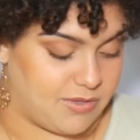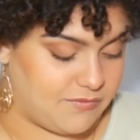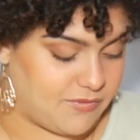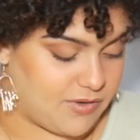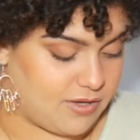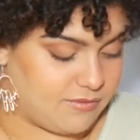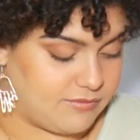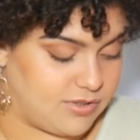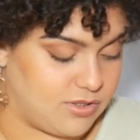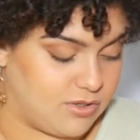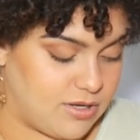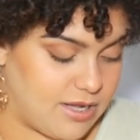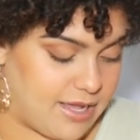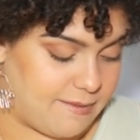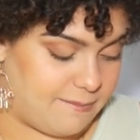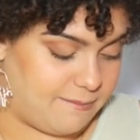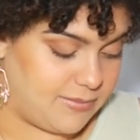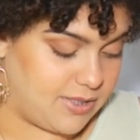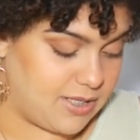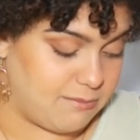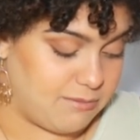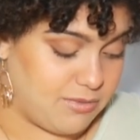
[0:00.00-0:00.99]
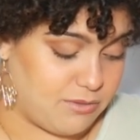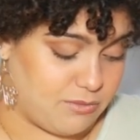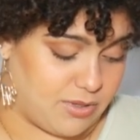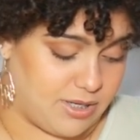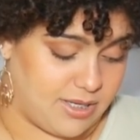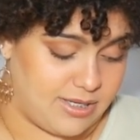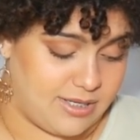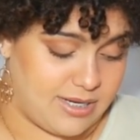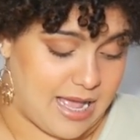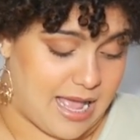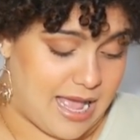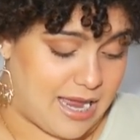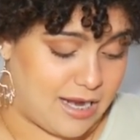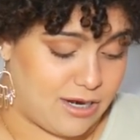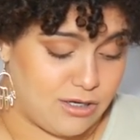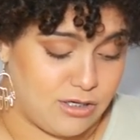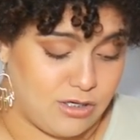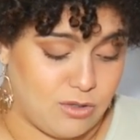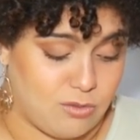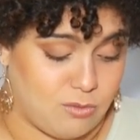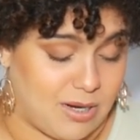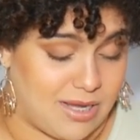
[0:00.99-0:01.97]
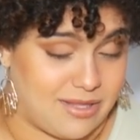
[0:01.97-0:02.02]
involved. Okay, number one, I don't
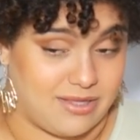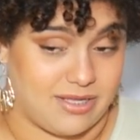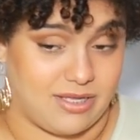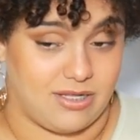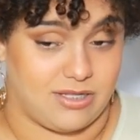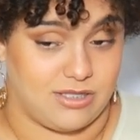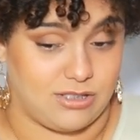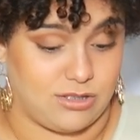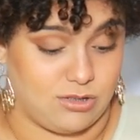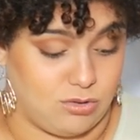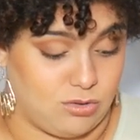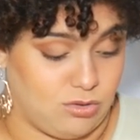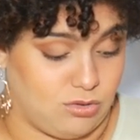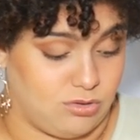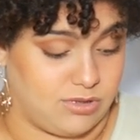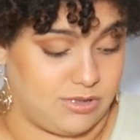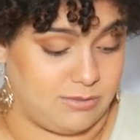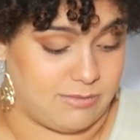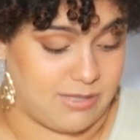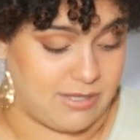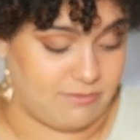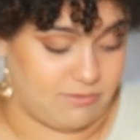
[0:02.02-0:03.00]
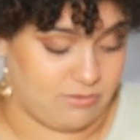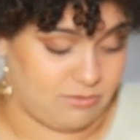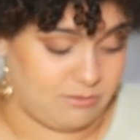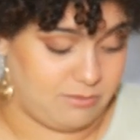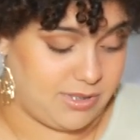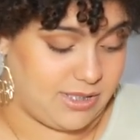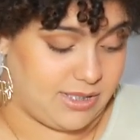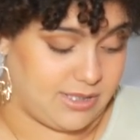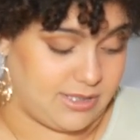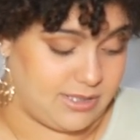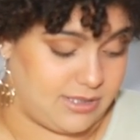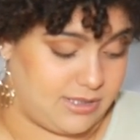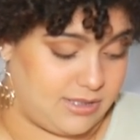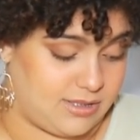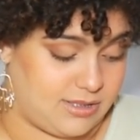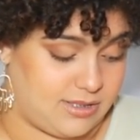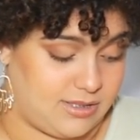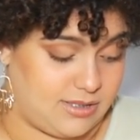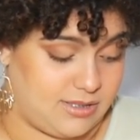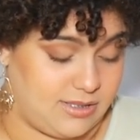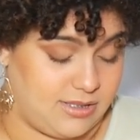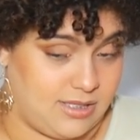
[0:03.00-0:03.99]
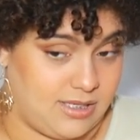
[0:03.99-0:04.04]
know why the hell it's so cold in my room because
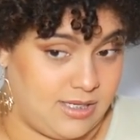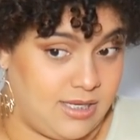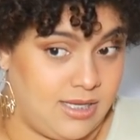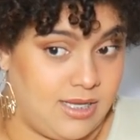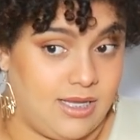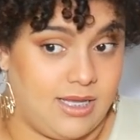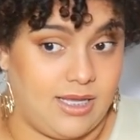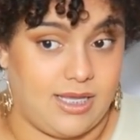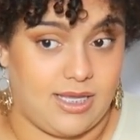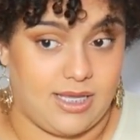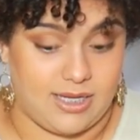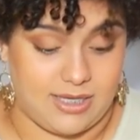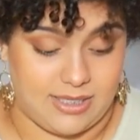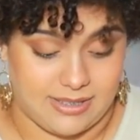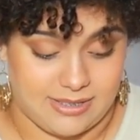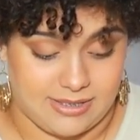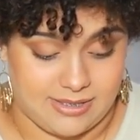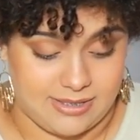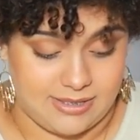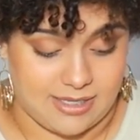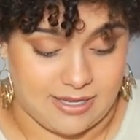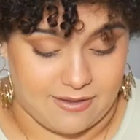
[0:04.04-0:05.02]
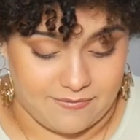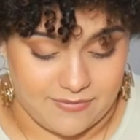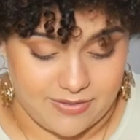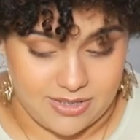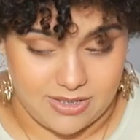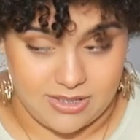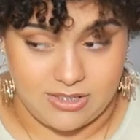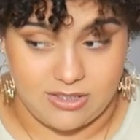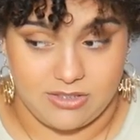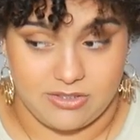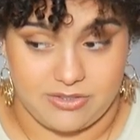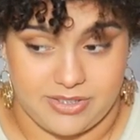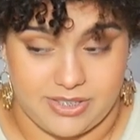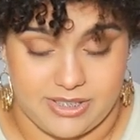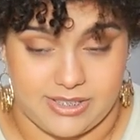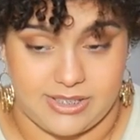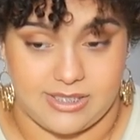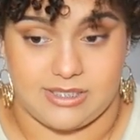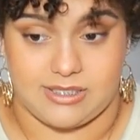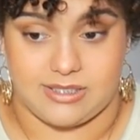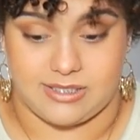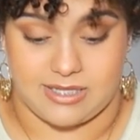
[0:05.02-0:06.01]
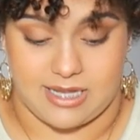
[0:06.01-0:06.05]
it is 70 degrees
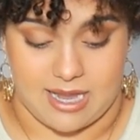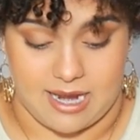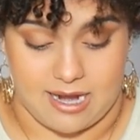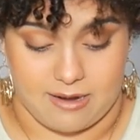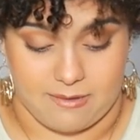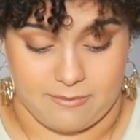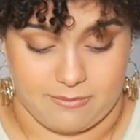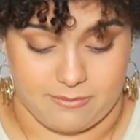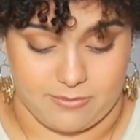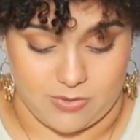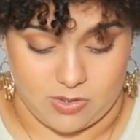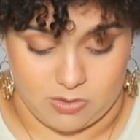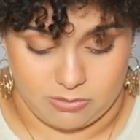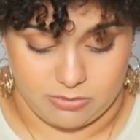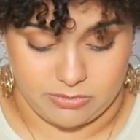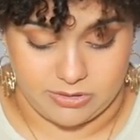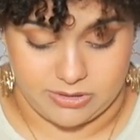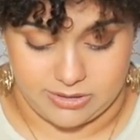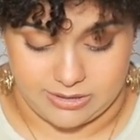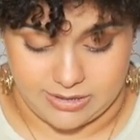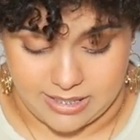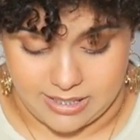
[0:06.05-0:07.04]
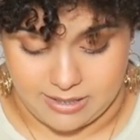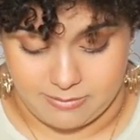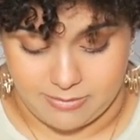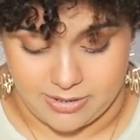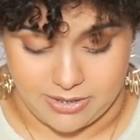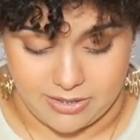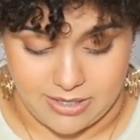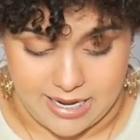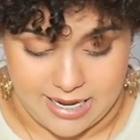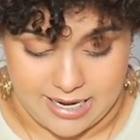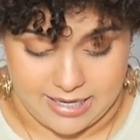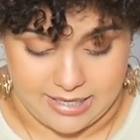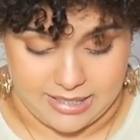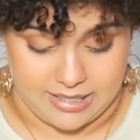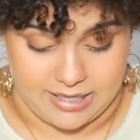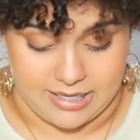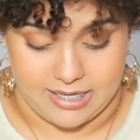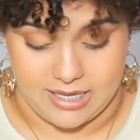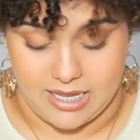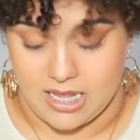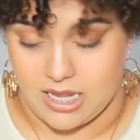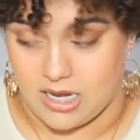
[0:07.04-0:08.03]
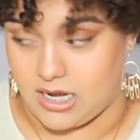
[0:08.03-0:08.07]
outside. I'm almost damn near
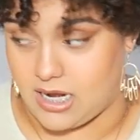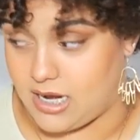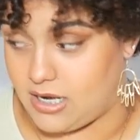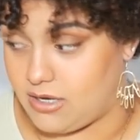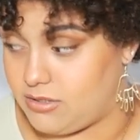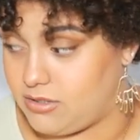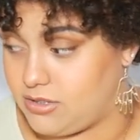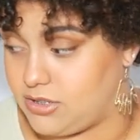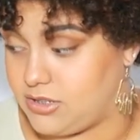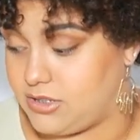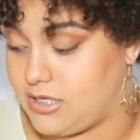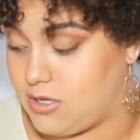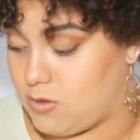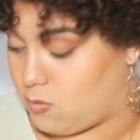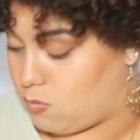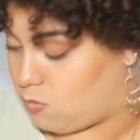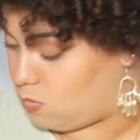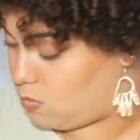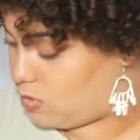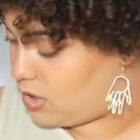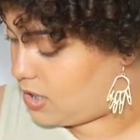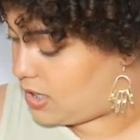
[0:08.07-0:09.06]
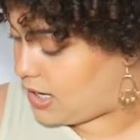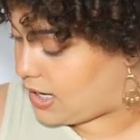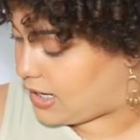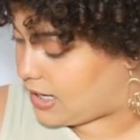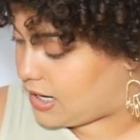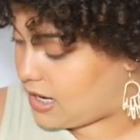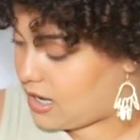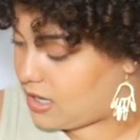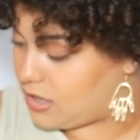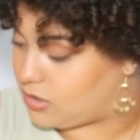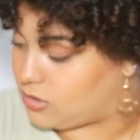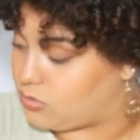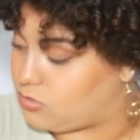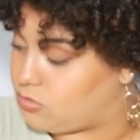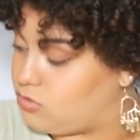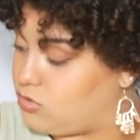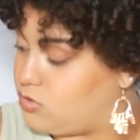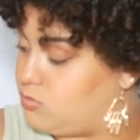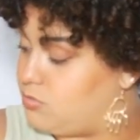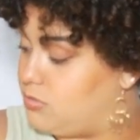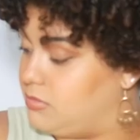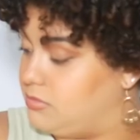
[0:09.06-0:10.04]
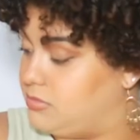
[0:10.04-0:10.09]
80, and I don't understand what I got
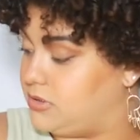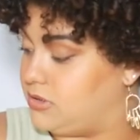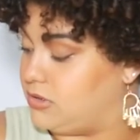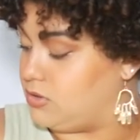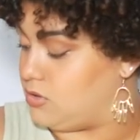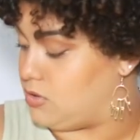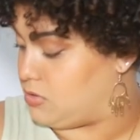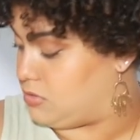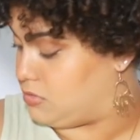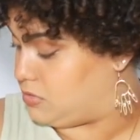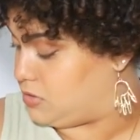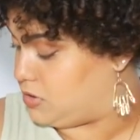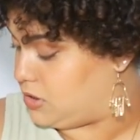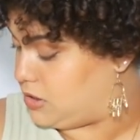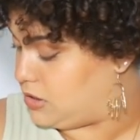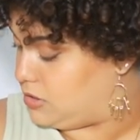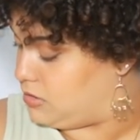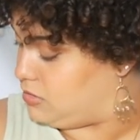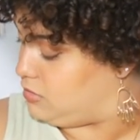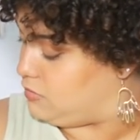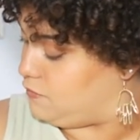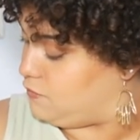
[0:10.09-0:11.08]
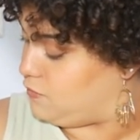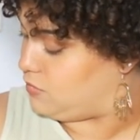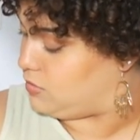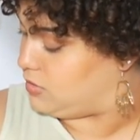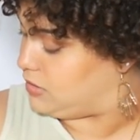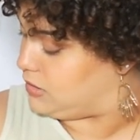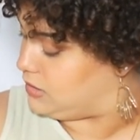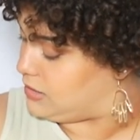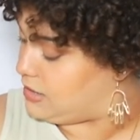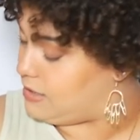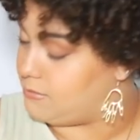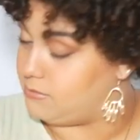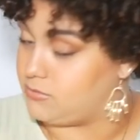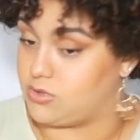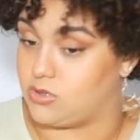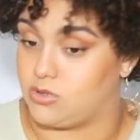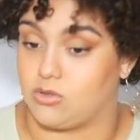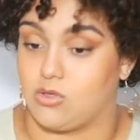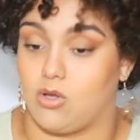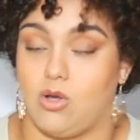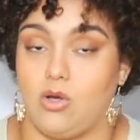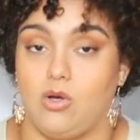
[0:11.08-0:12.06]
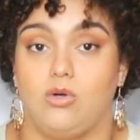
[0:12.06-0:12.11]
goosebumps and chills for. I'm
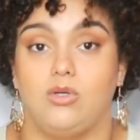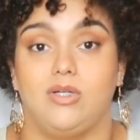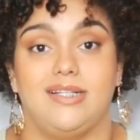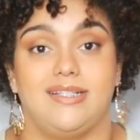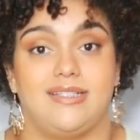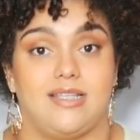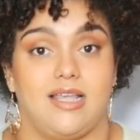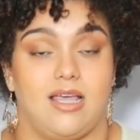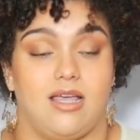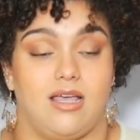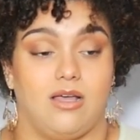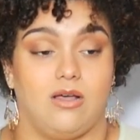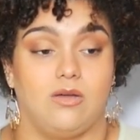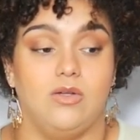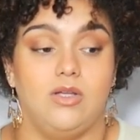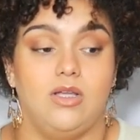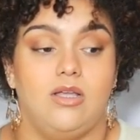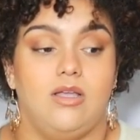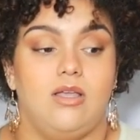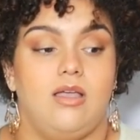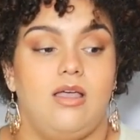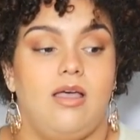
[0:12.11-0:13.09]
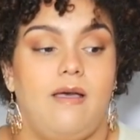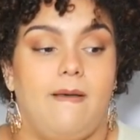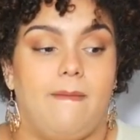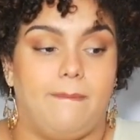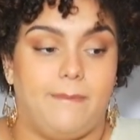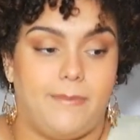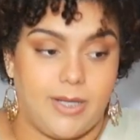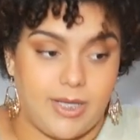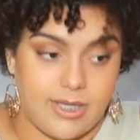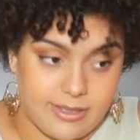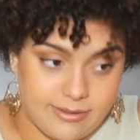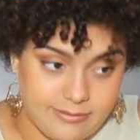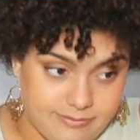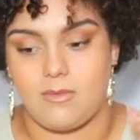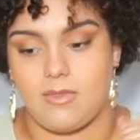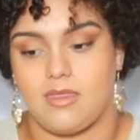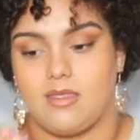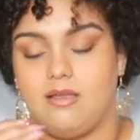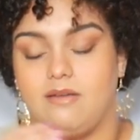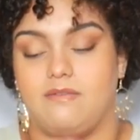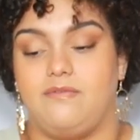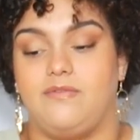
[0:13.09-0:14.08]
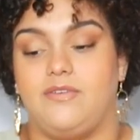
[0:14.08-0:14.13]
just cold as hell. But
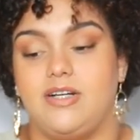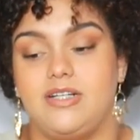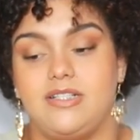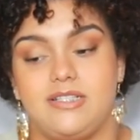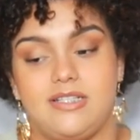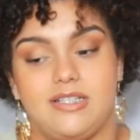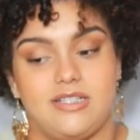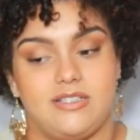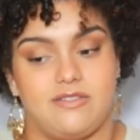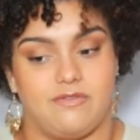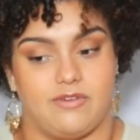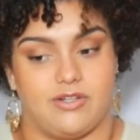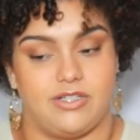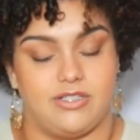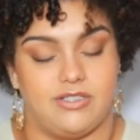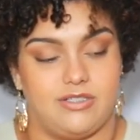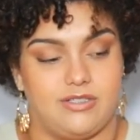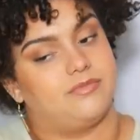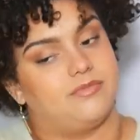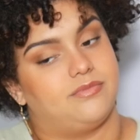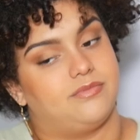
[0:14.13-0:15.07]
first things first,